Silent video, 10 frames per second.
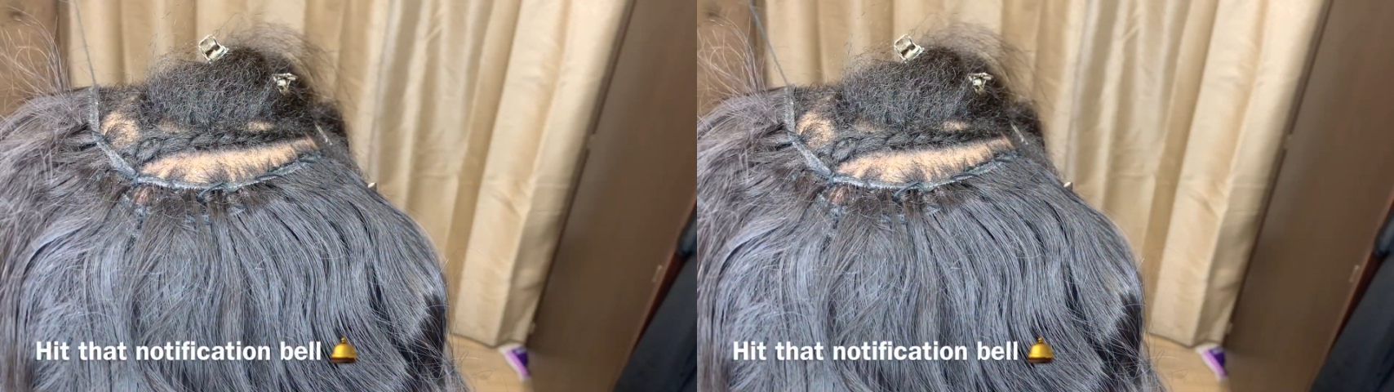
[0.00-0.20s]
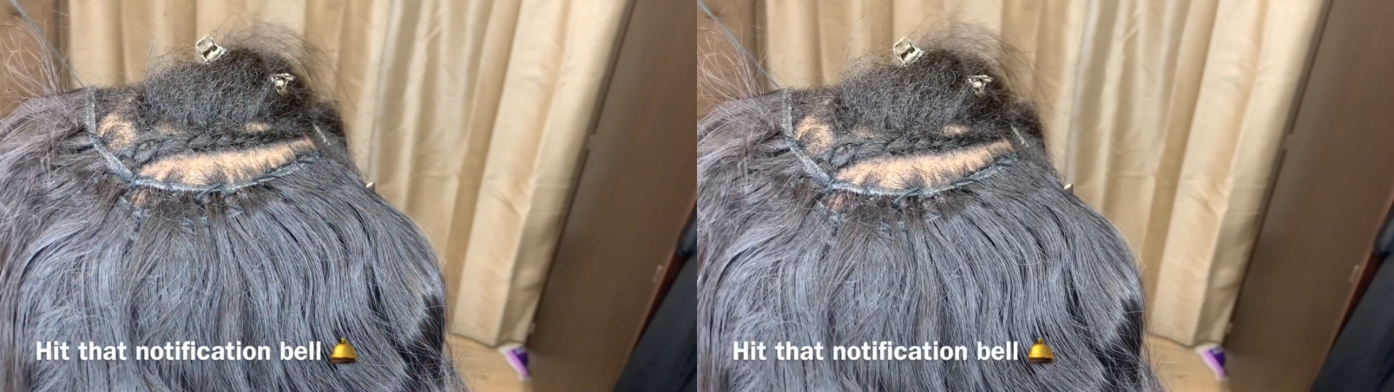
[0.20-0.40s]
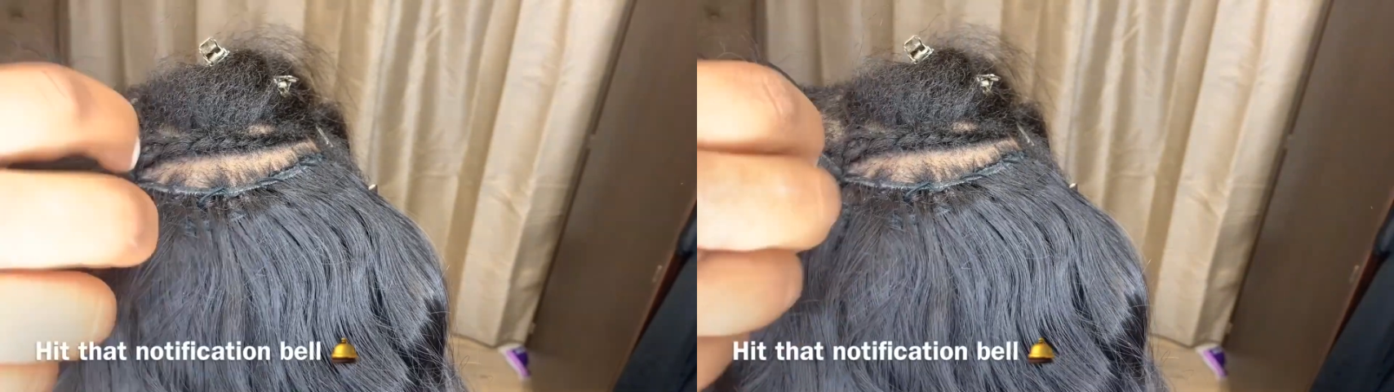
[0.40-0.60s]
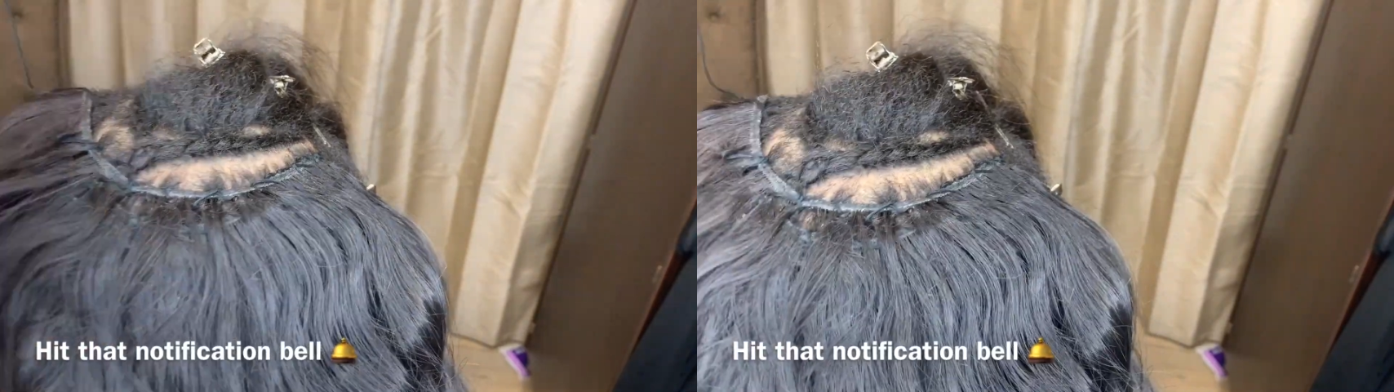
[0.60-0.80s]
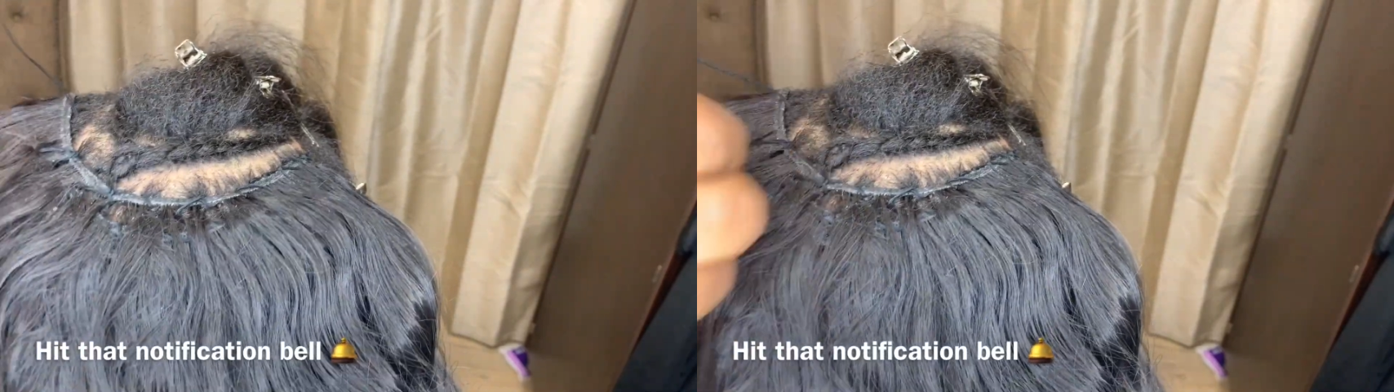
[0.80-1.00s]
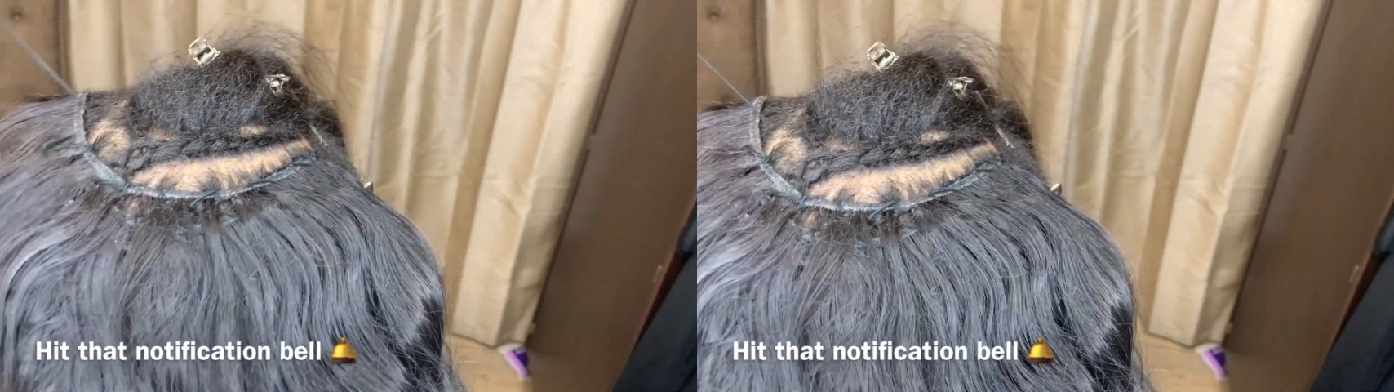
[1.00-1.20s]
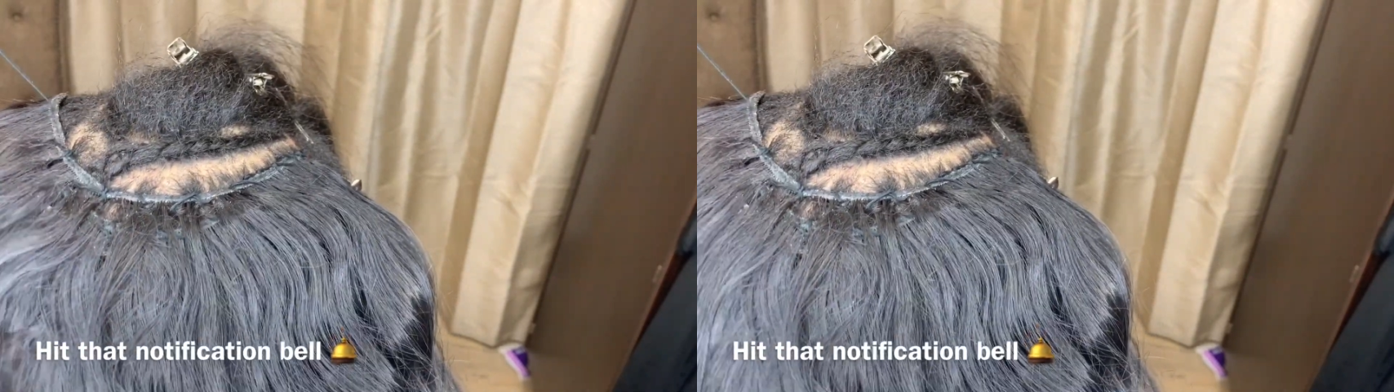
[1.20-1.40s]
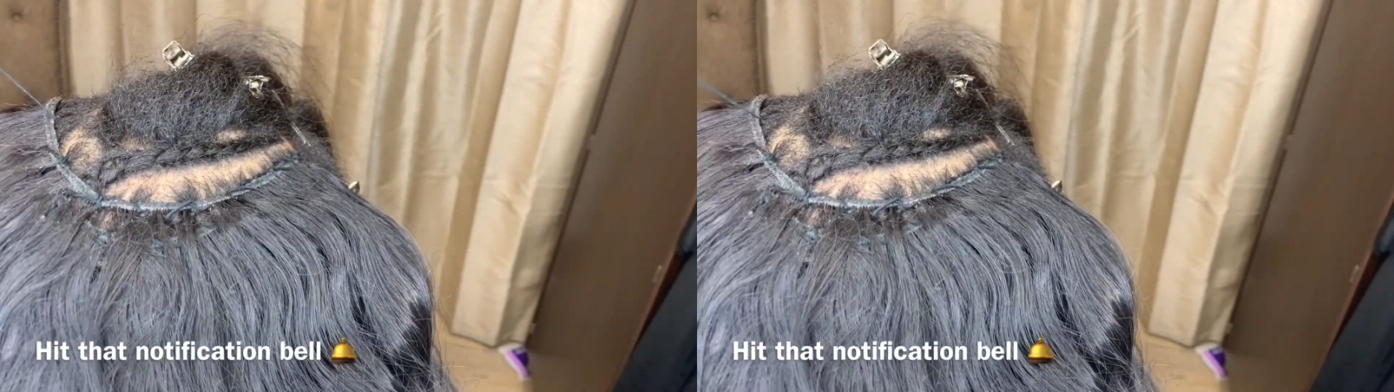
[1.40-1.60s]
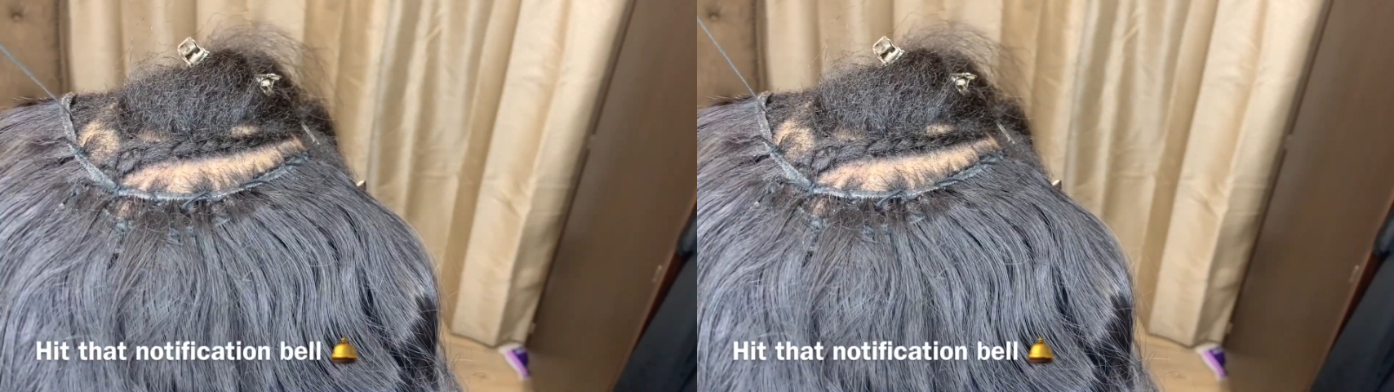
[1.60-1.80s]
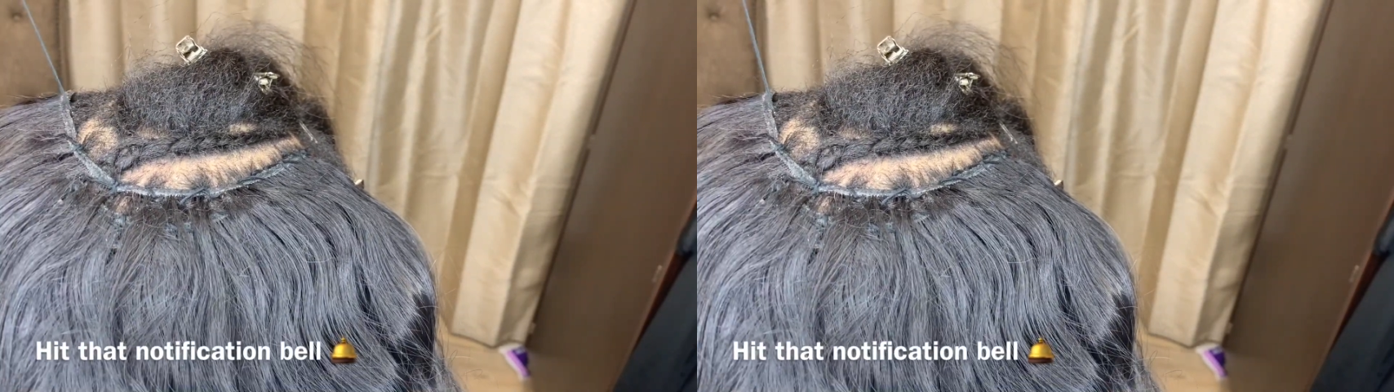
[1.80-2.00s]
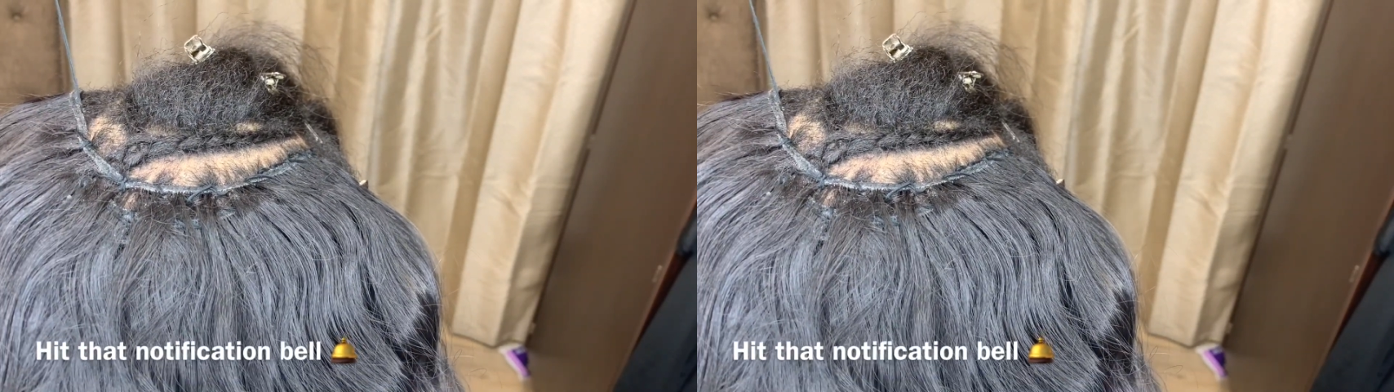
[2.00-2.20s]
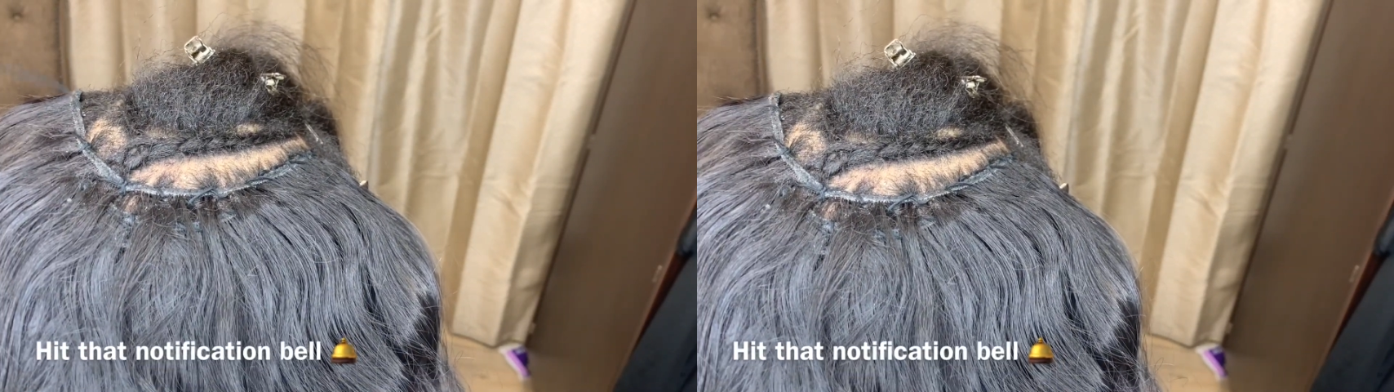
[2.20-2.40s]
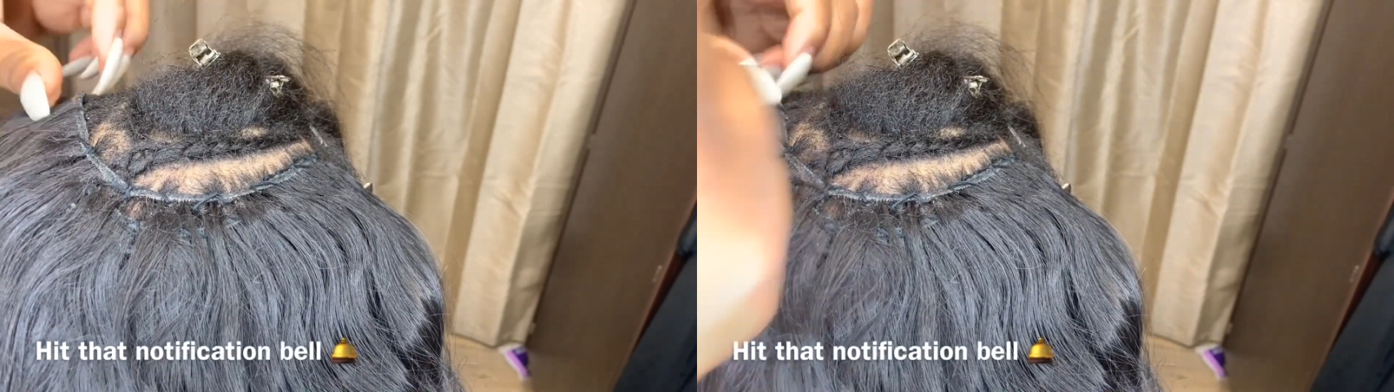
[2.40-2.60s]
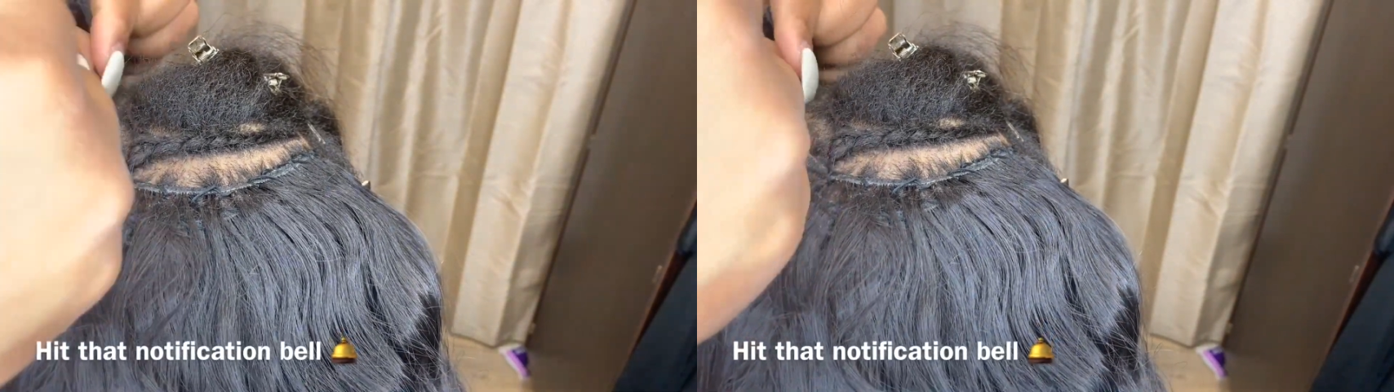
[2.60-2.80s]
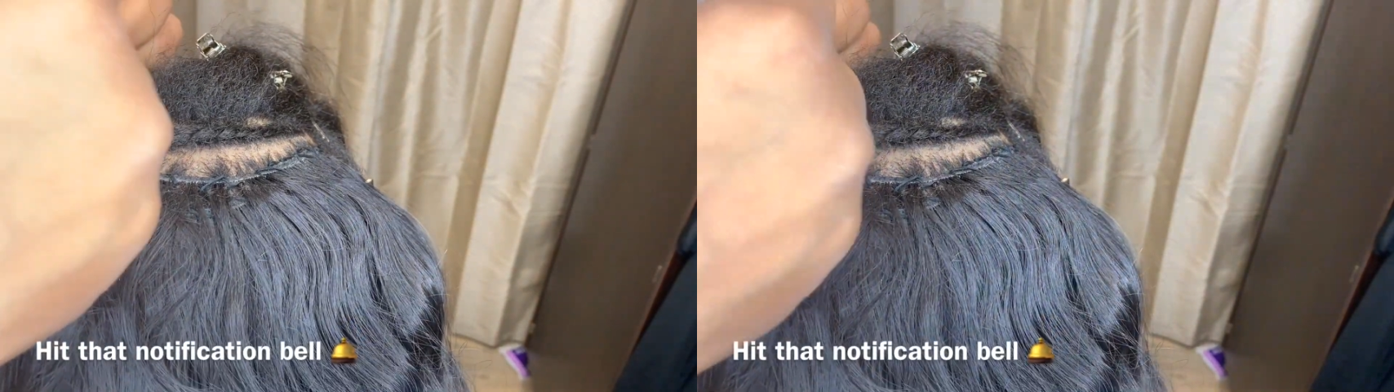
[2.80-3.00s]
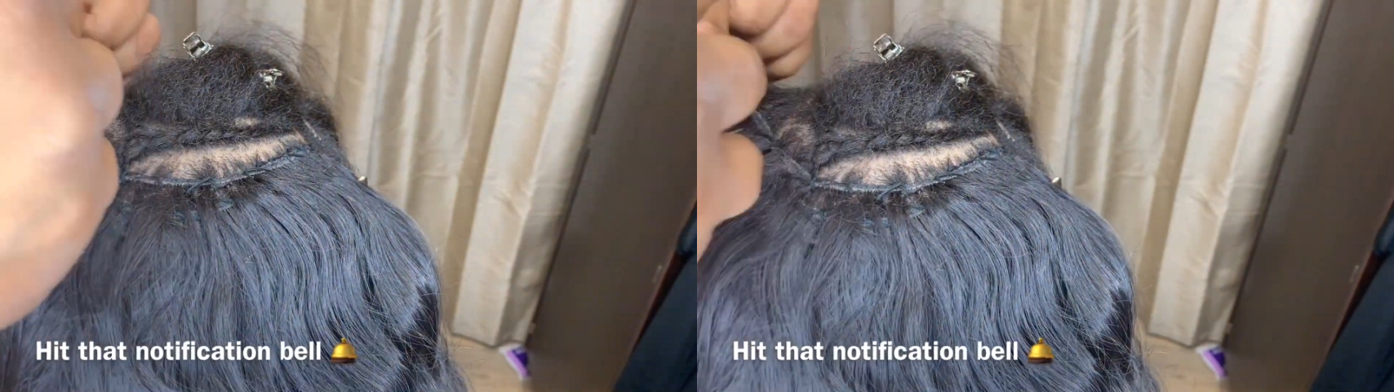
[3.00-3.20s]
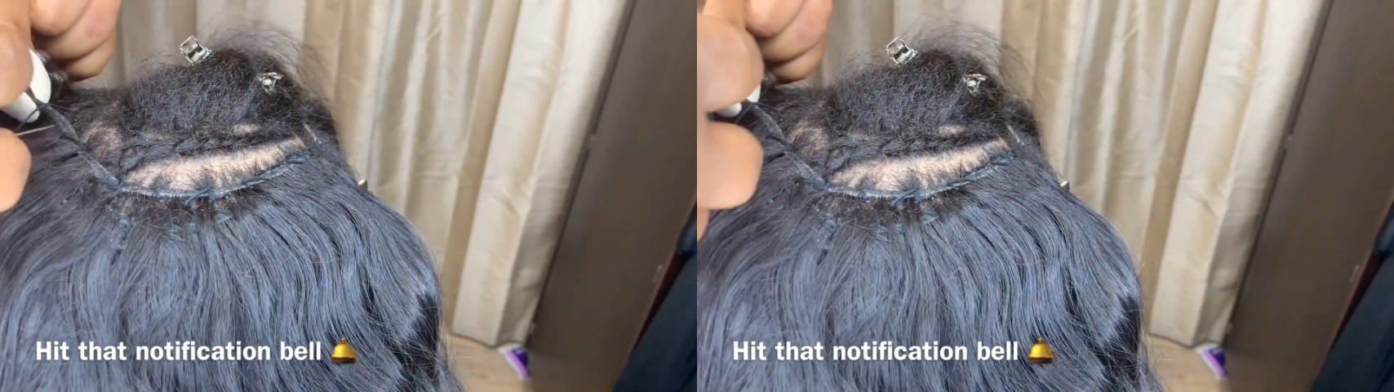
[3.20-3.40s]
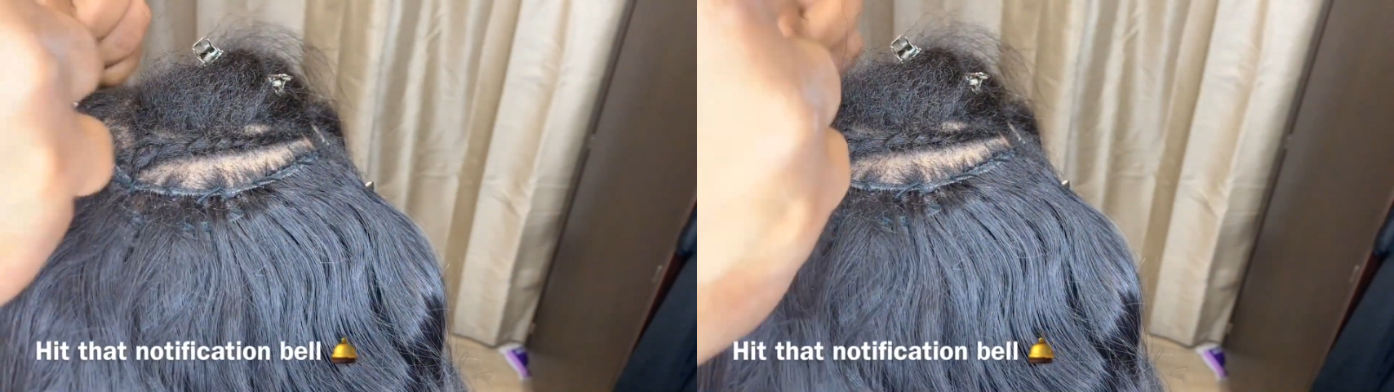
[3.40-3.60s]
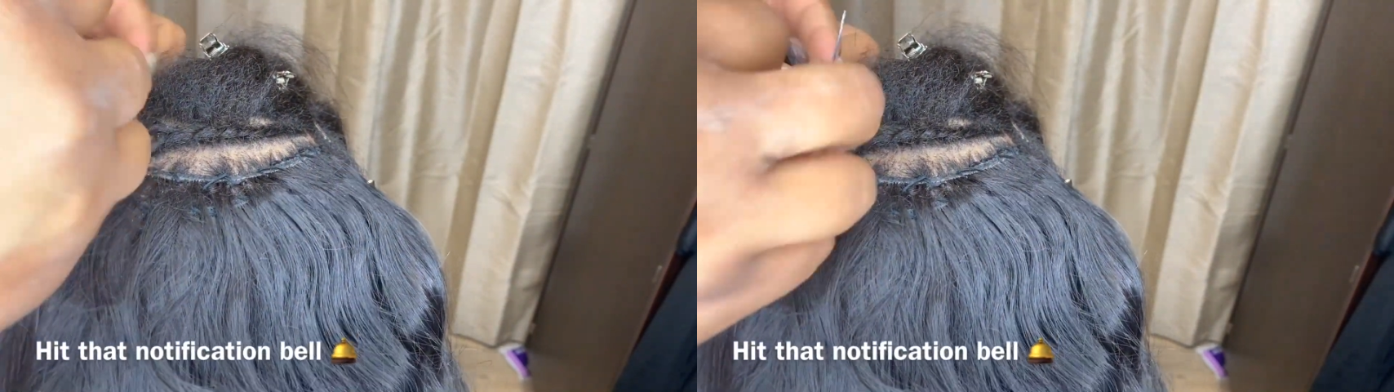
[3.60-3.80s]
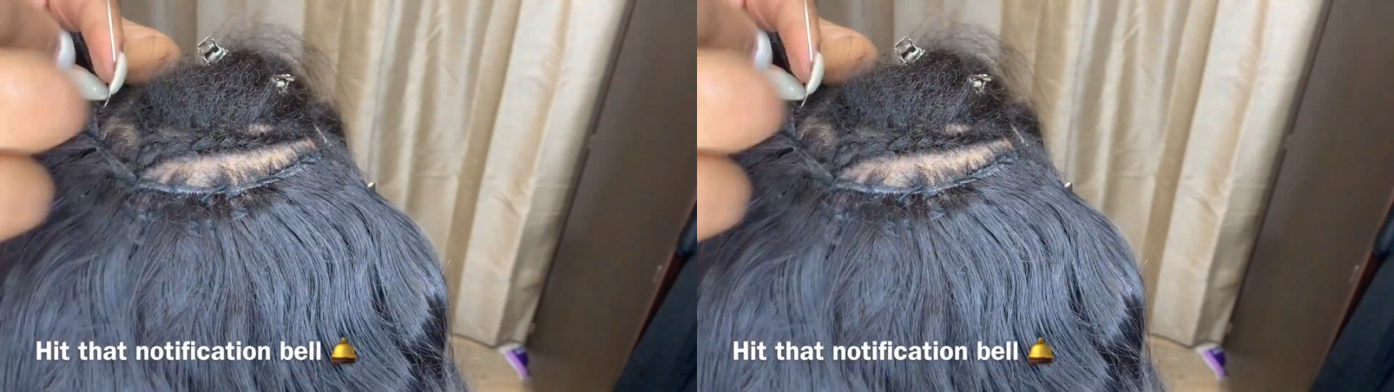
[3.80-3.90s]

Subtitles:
Nobody's mouth can be seen.